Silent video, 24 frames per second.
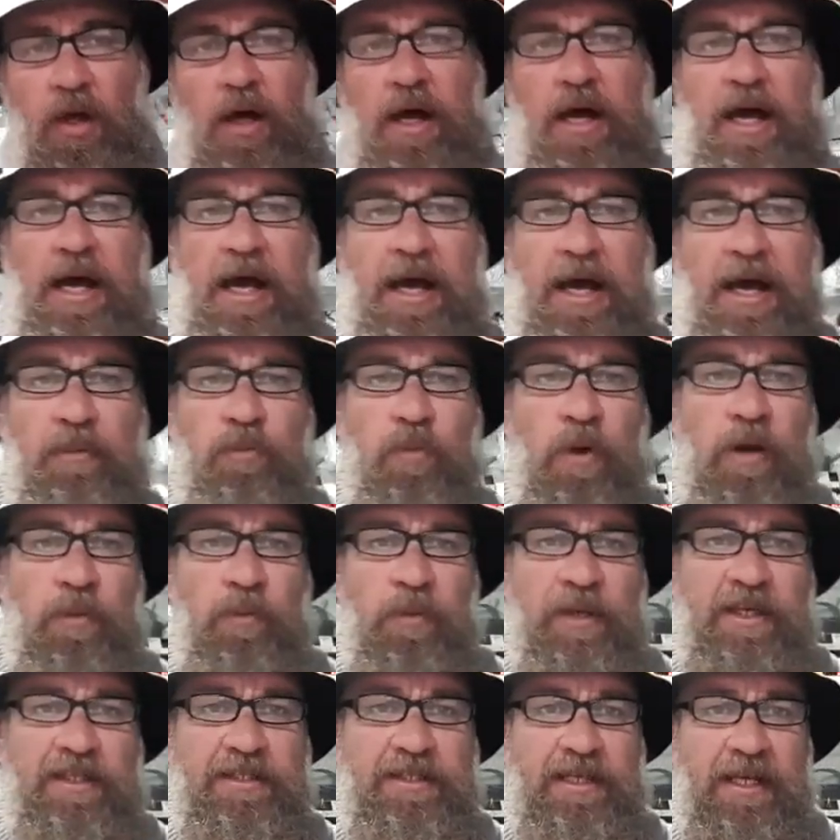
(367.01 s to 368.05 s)
And when
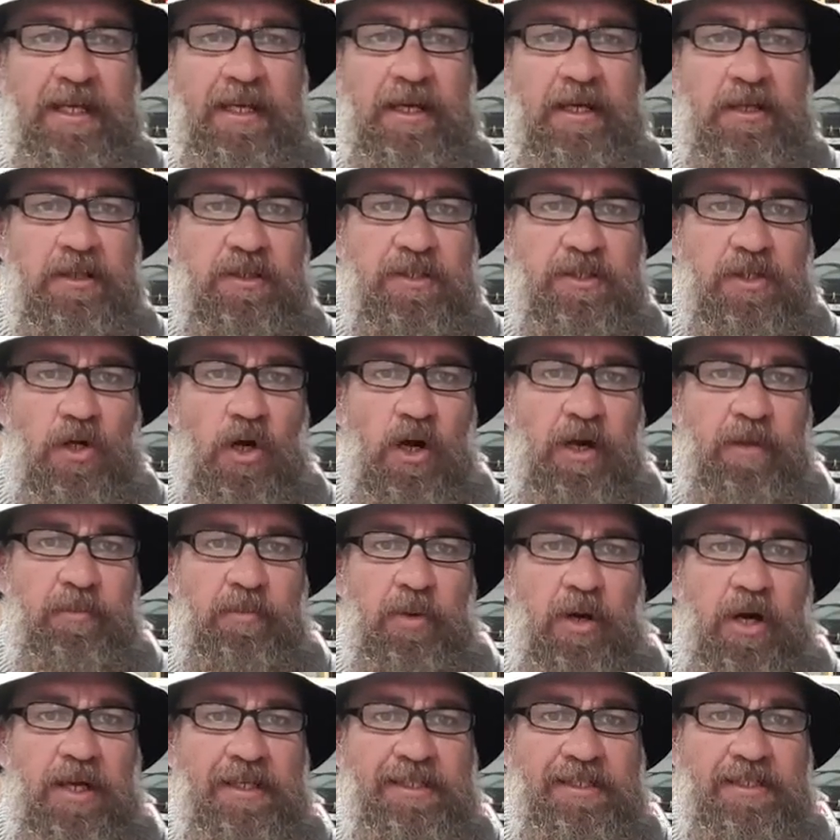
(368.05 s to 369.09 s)
we did it side
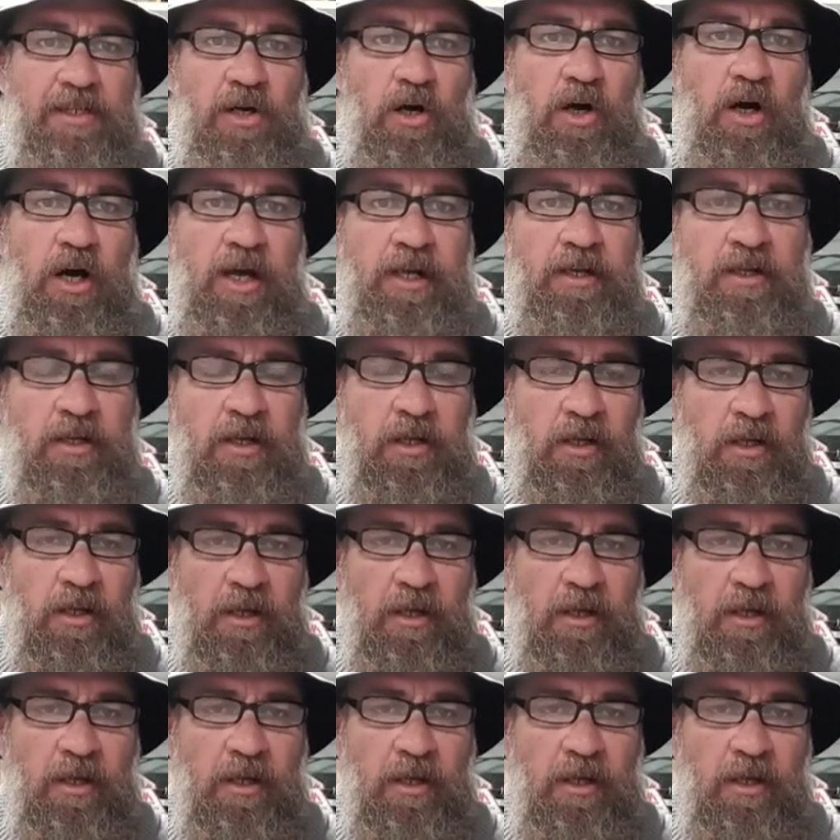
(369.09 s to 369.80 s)
by side,